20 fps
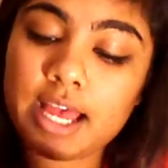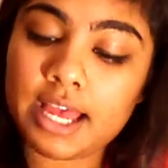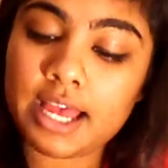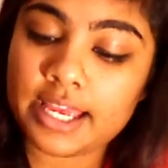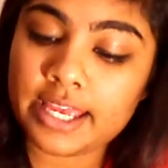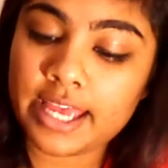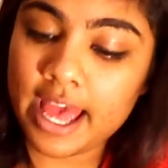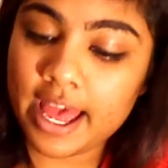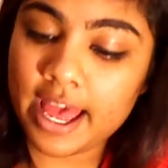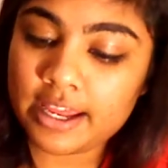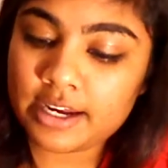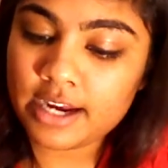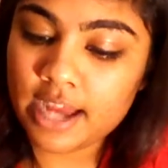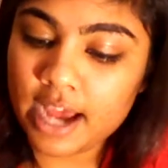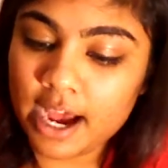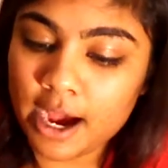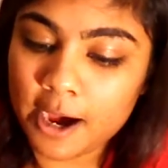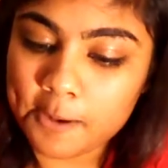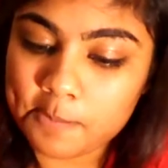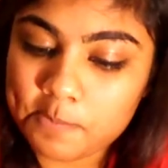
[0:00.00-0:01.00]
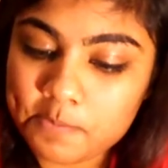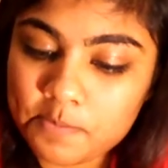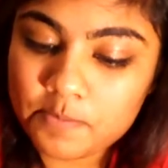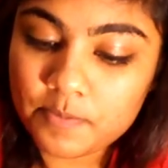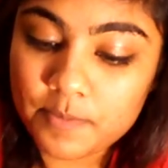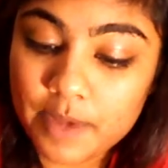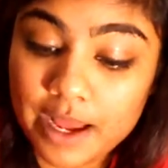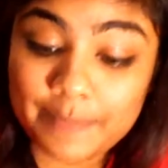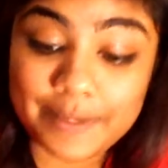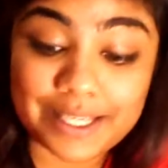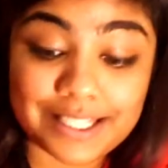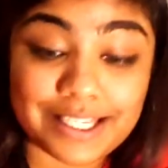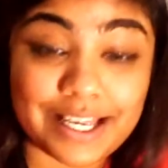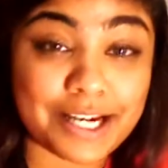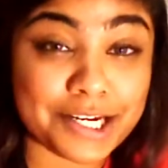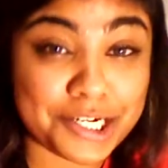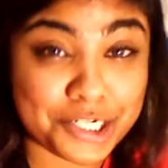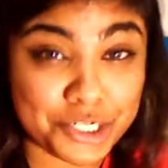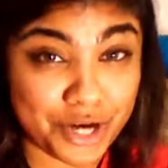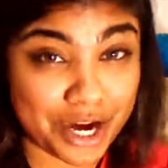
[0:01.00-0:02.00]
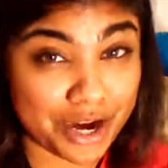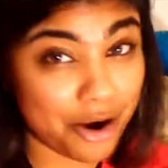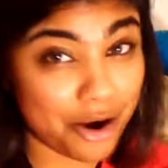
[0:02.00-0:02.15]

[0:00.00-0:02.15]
Again, I'm excited to try